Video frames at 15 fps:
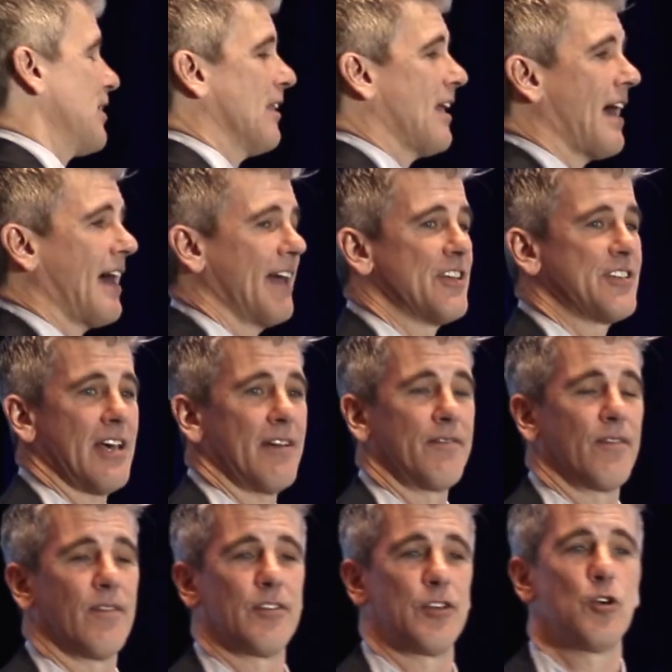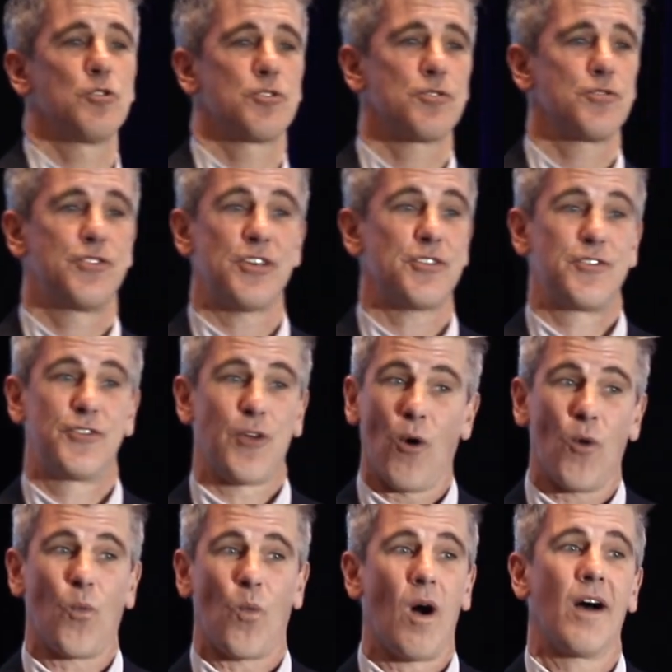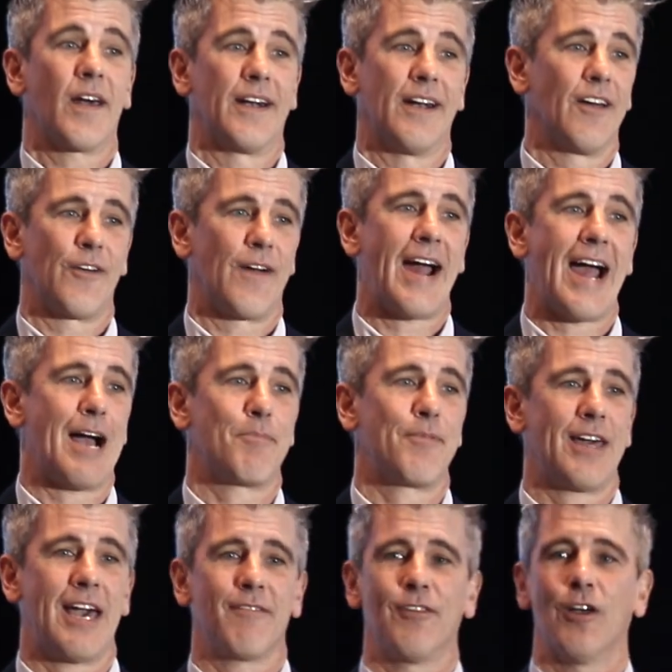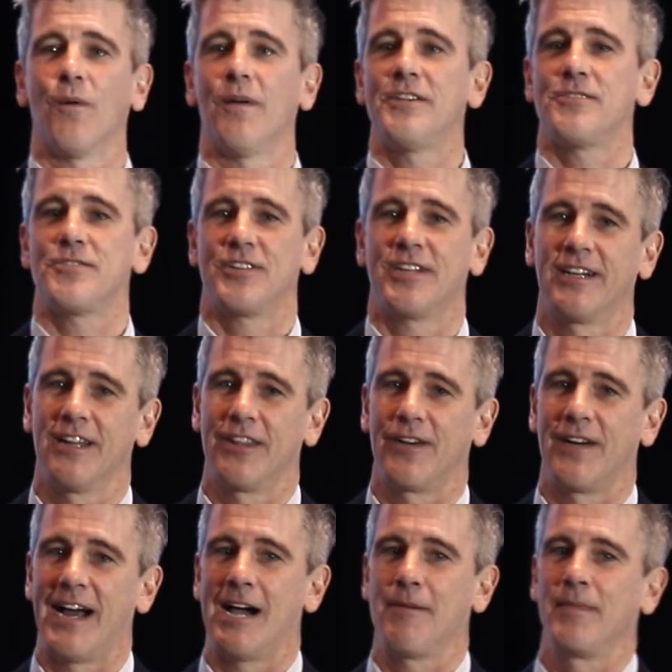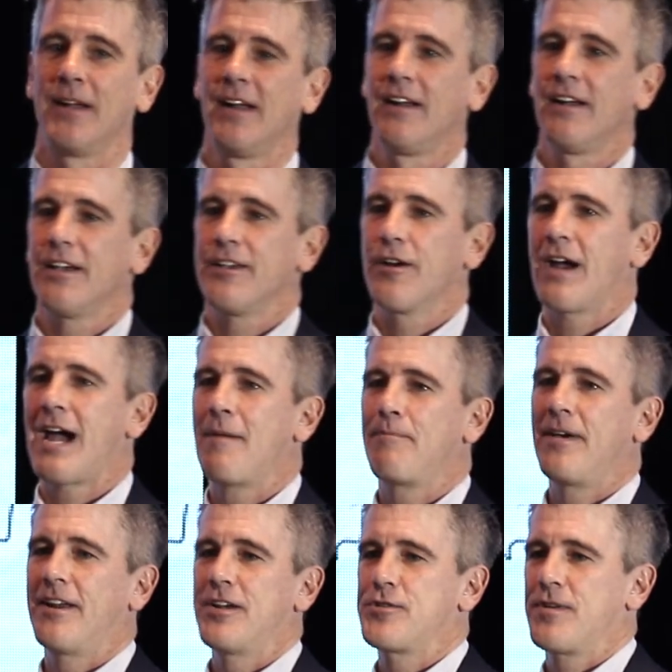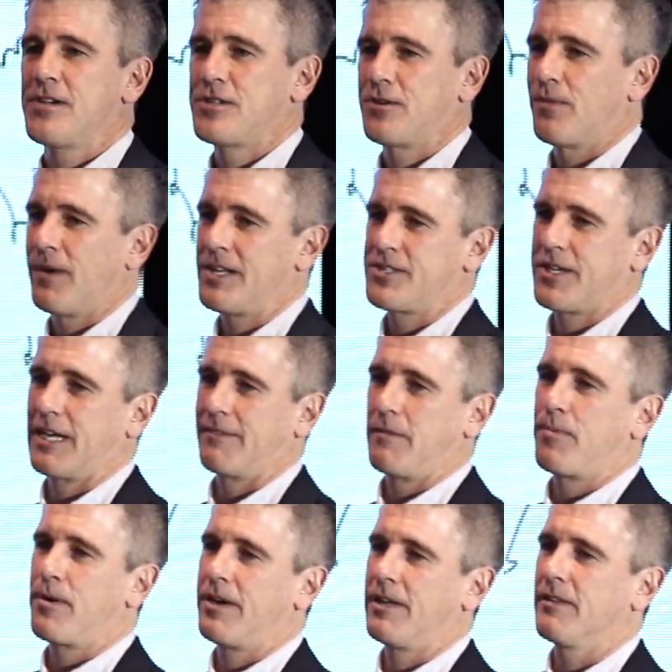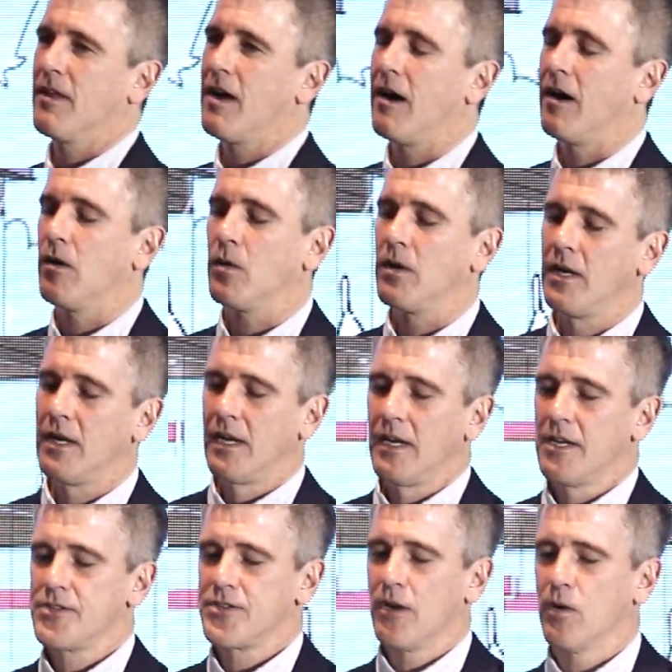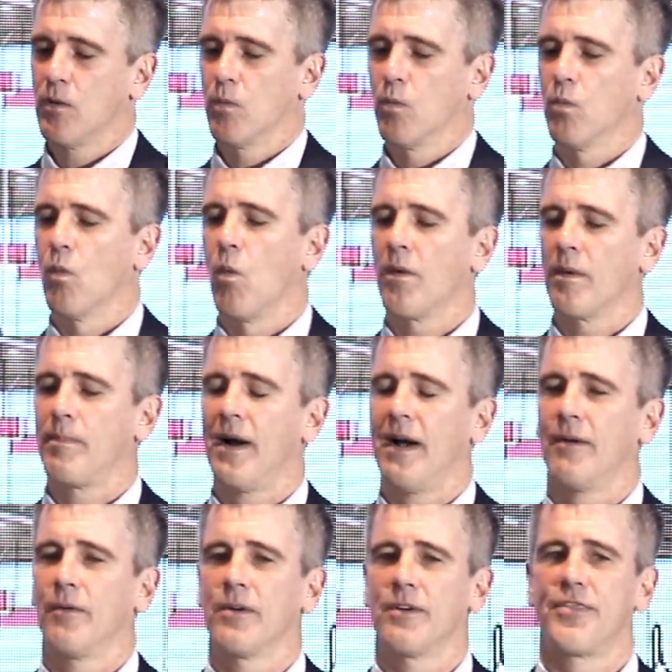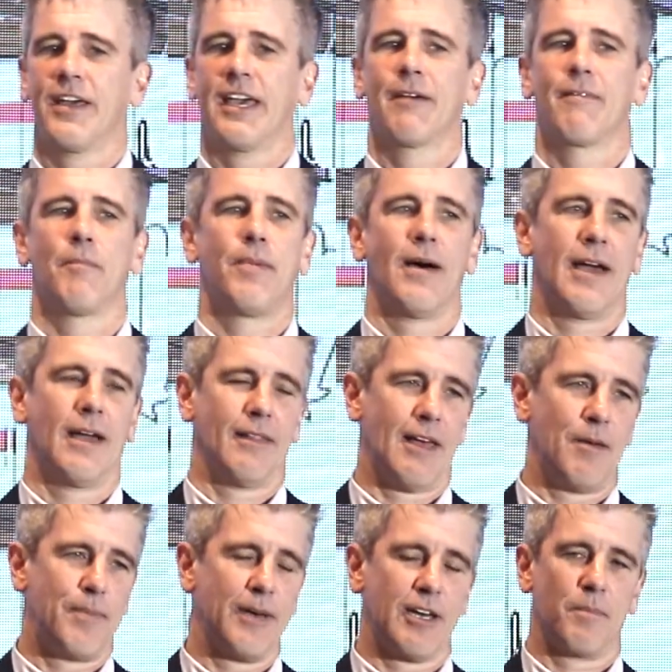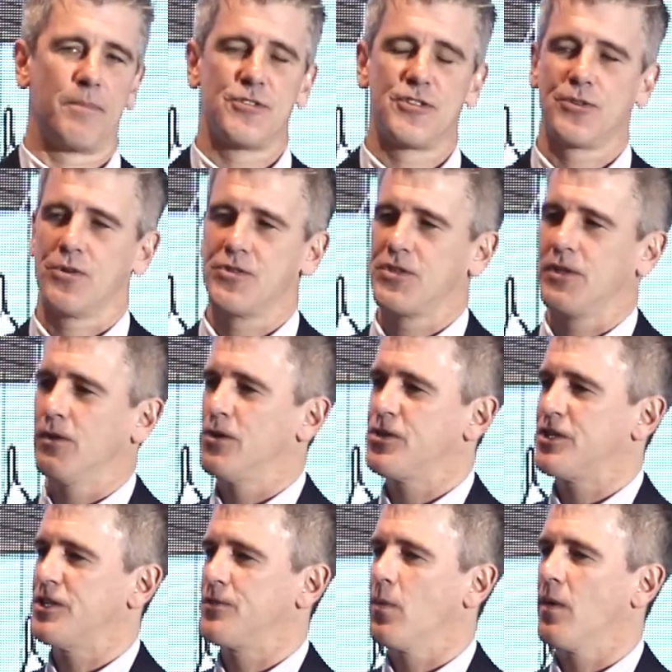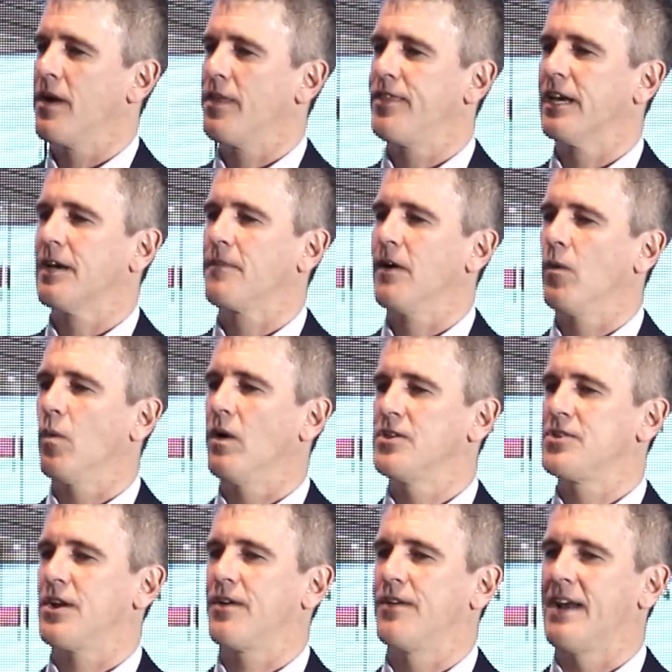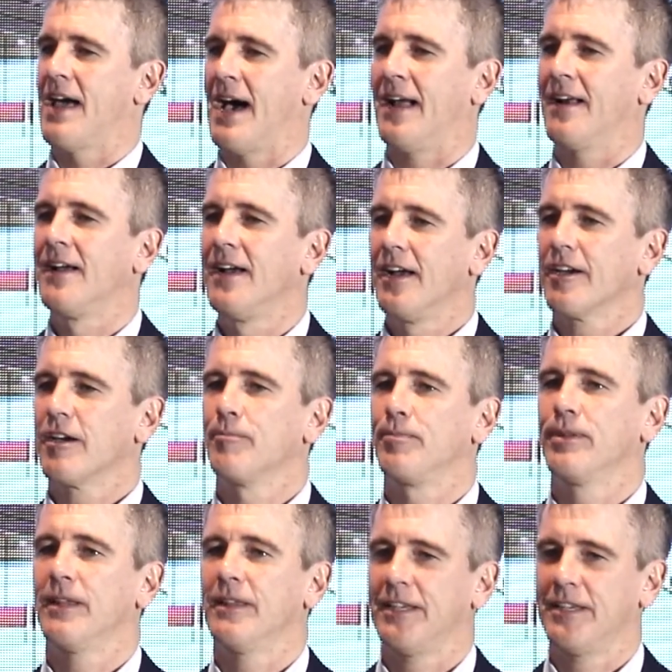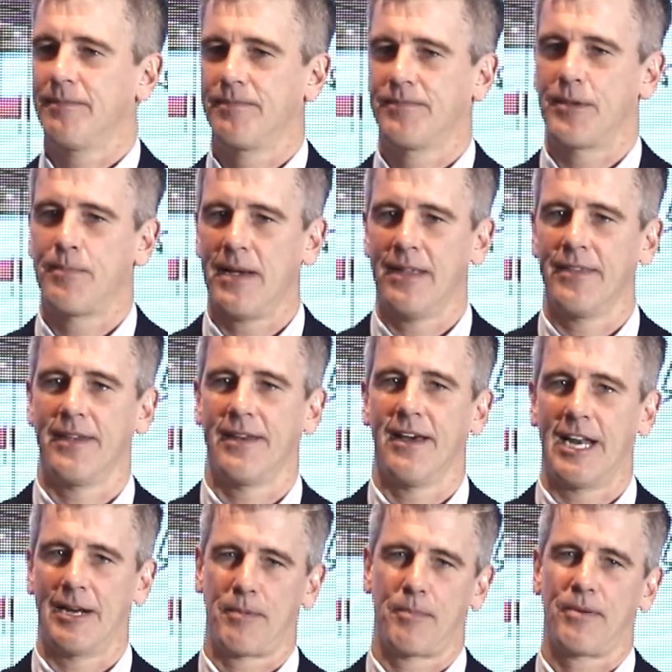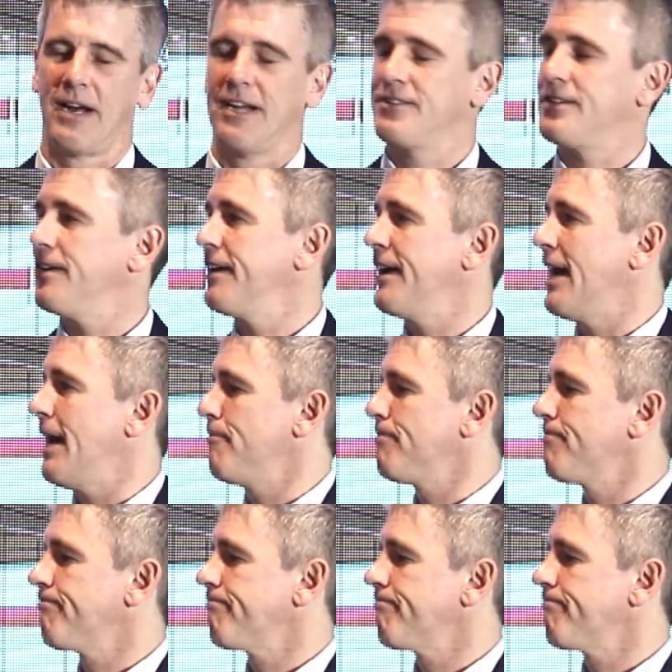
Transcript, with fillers: a lot is that users just don't want another app. They have no interest in another app. Your app penetration rate is going to be pretty low. So when we're, buy, when we're thinking about buy online, pick up in store solutions, we want to think about ones that are not completely dependent on a proprietary app.